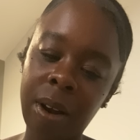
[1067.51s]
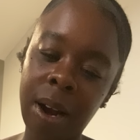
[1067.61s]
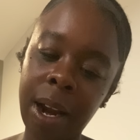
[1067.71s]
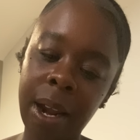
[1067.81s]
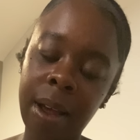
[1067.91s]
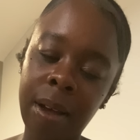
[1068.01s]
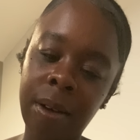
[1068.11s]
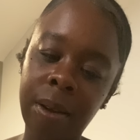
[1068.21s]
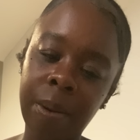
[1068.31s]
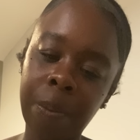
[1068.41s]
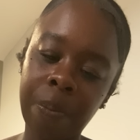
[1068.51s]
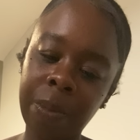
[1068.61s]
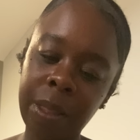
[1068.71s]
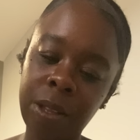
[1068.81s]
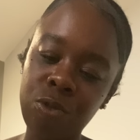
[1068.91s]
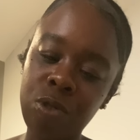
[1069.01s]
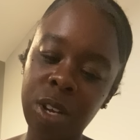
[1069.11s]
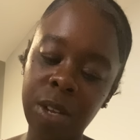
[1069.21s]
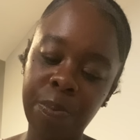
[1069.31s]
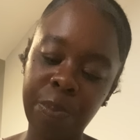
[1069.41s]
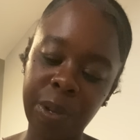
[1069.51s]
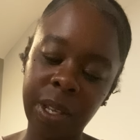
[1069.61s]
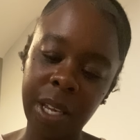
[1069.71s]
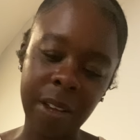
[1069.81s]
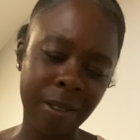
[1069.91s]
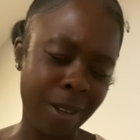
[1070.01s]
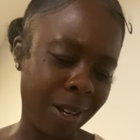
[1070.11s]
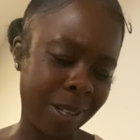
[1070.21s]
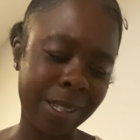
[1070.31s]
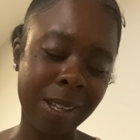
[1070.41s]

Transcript: All right. Um, you could, put, yeah, look,